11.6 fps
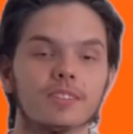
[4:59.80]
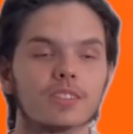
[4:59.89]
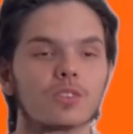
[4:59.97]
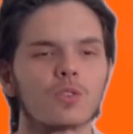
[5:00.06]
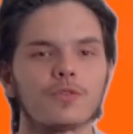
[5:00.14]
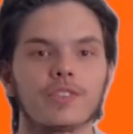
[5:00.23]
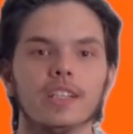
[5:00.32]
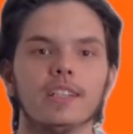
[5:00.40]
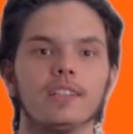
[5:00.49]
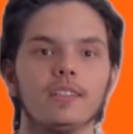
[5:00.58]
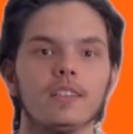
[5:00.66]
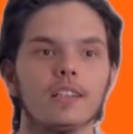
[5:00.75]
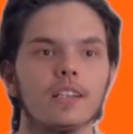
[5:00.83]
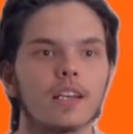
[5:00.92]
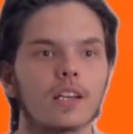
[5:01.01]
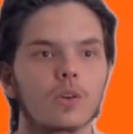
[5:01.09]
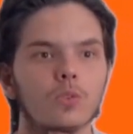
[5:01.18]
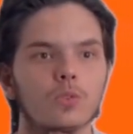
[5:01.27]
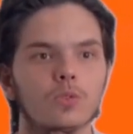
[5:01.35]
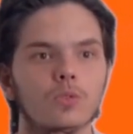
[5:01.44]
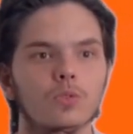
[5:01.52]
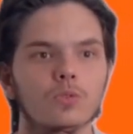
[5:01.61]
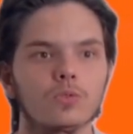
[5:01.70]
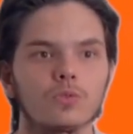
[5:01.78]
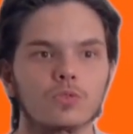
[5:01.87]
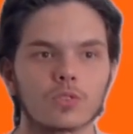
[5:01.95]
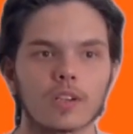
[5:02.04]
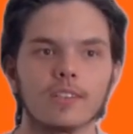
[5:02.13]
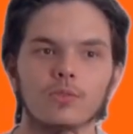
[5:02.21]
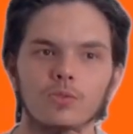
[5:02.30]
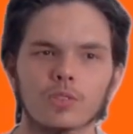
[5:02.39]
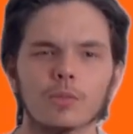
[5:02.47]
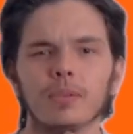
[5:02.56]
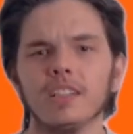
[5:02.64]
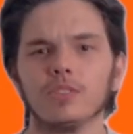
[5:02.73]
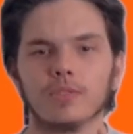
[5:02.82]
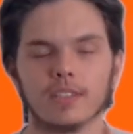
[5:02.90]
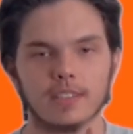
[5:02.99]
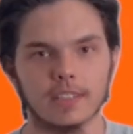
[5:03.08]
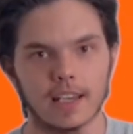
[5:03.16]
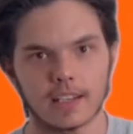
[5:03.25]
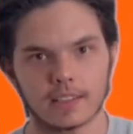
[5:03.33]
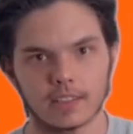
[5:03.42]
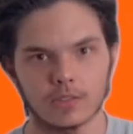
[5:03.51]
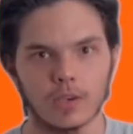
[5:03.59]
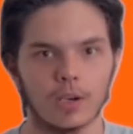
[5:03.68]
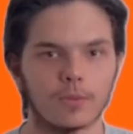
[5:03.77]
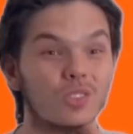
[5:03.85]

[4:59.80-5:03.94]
He's a cool villain. who competes with Indiana as well.